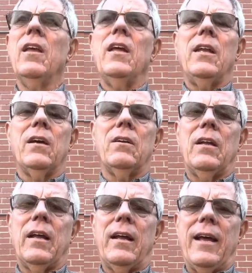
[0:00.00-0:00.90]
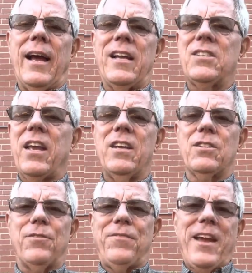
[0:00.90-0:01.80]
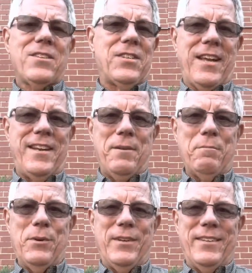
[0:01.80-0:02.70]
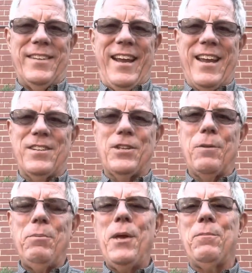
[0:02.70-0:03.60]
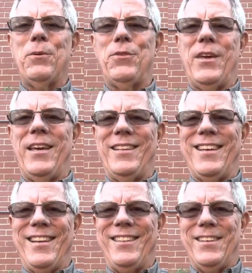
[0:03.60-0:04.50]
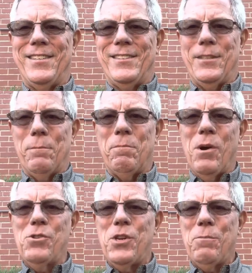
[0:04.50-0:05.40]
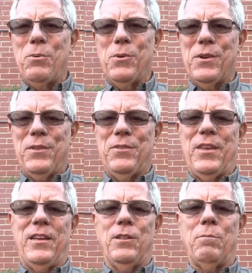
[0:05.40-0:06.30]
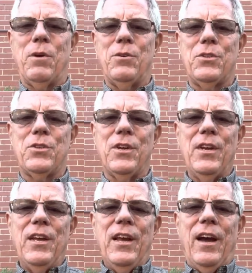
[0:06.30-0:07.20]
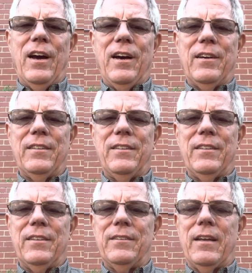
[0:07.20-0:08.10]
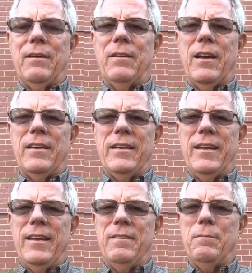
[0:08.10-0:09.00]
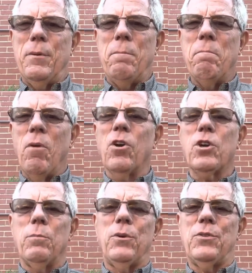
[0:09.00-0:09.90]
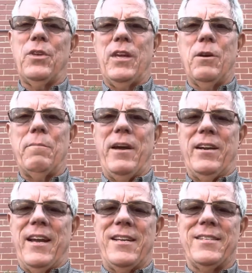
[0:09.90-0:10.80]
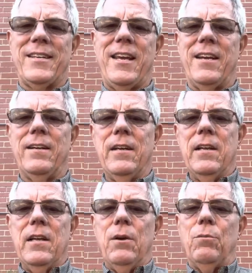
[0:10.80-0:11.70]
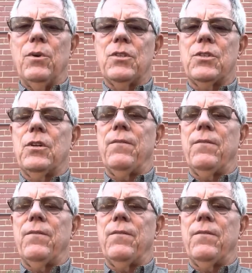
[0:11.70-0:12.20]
Now, Isaiah is a fascinating book, and some people think that the, the most important thing and the most uh, the uh, uh remarkable thing about Isaiah was